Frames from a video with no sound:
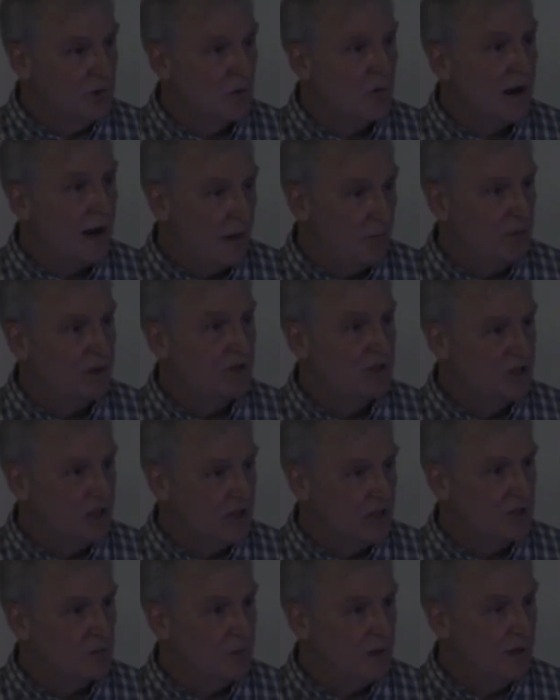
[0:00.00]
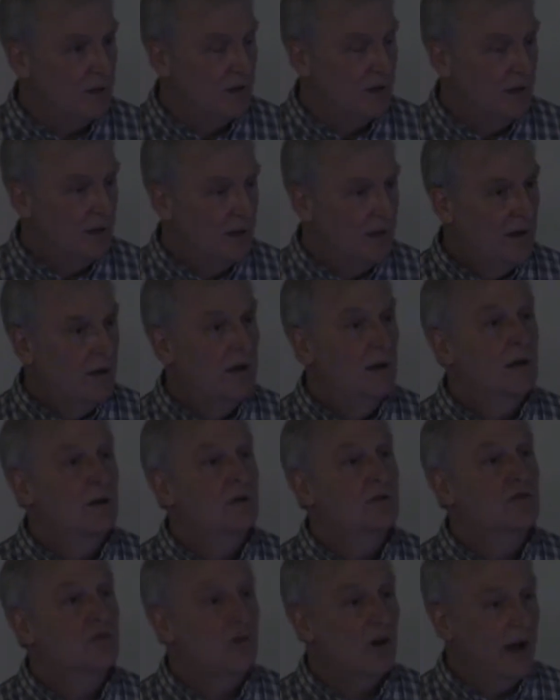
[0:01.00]
rapid adjustment,
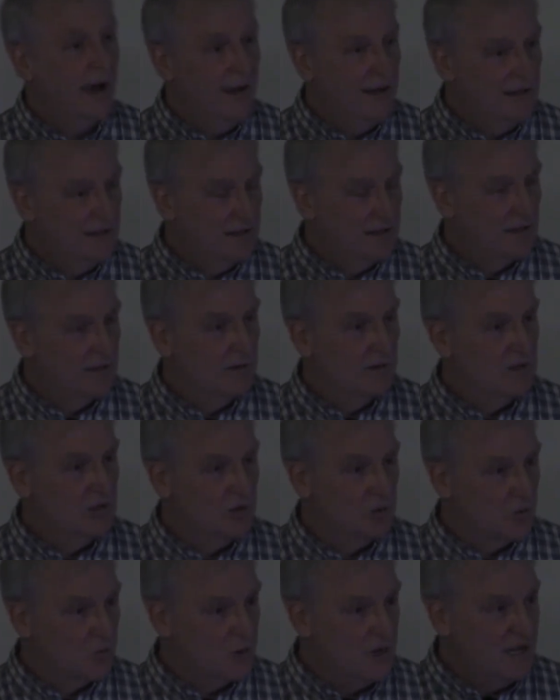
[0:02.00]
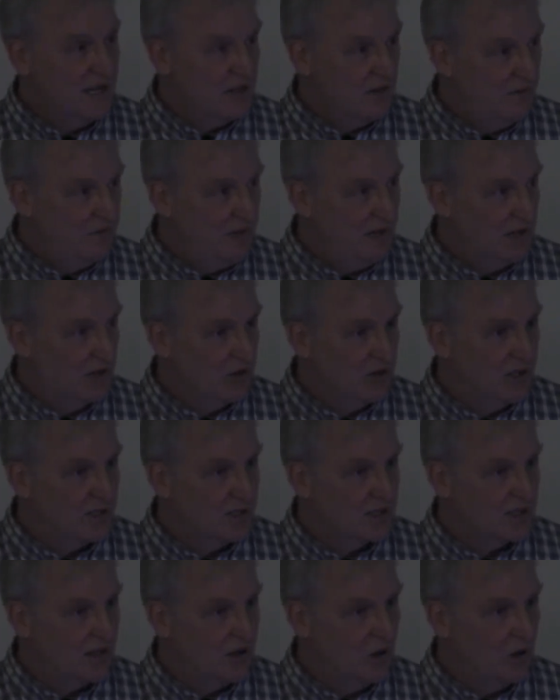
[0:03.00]
trying to reconfigure
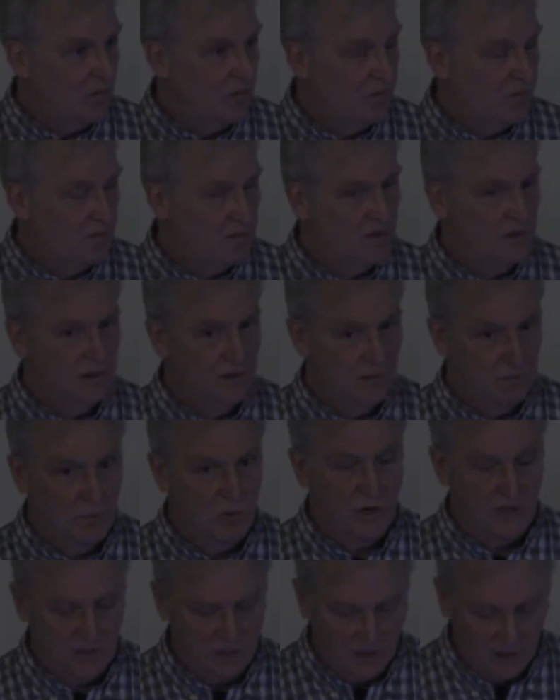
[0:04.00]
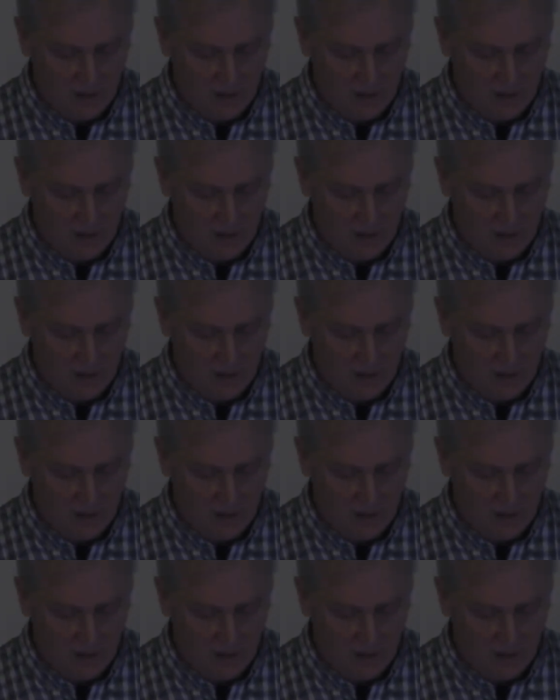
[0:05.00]
itself to the present